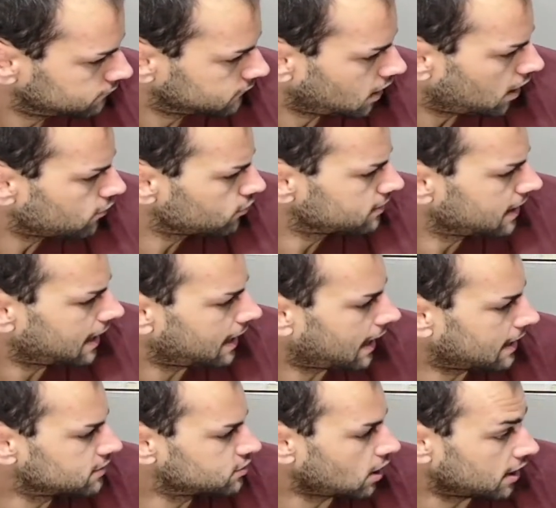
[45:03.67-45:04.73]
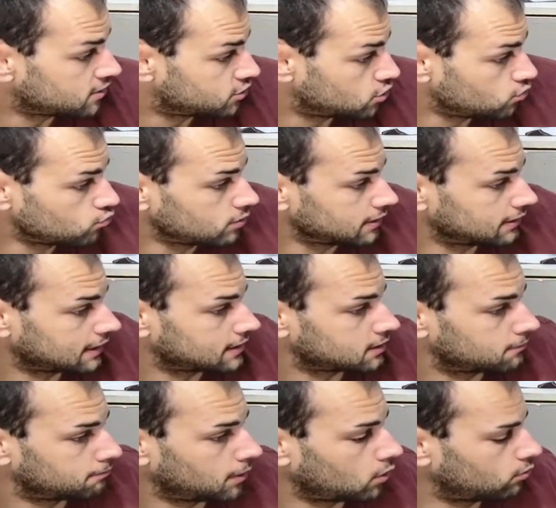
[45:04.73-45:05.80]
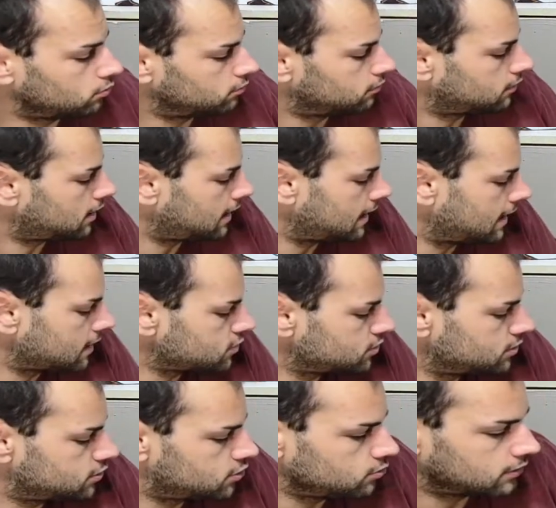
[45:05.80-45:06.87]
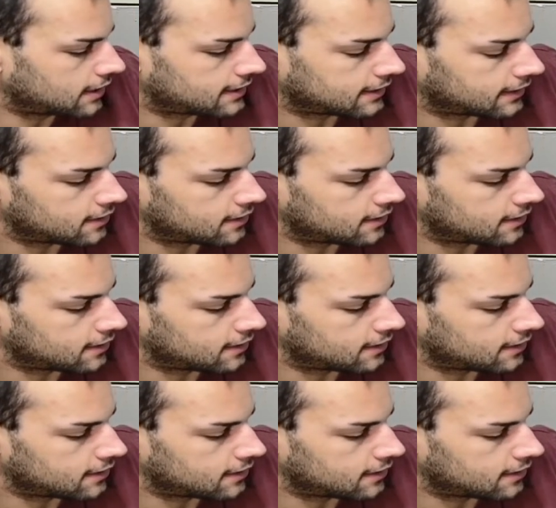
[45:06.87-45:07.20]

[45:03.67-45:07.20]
other than that, I do really like the boat. I actually do like it.